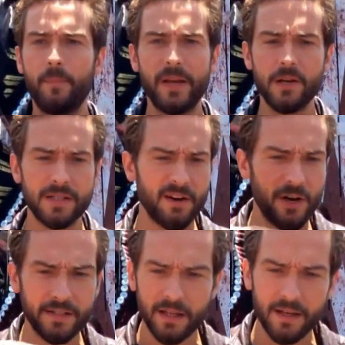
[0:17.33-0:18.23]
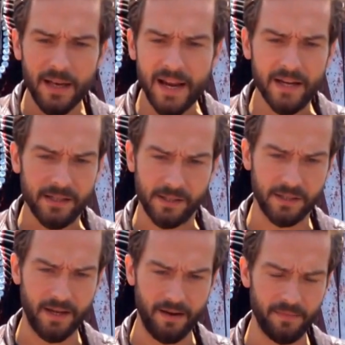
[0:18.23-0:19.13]
Because there are layers
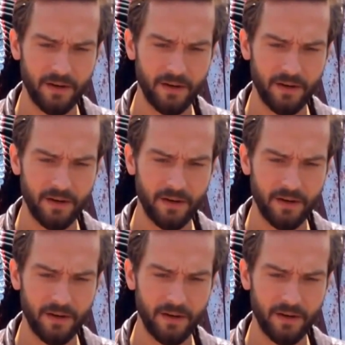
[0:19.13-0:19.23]
to him.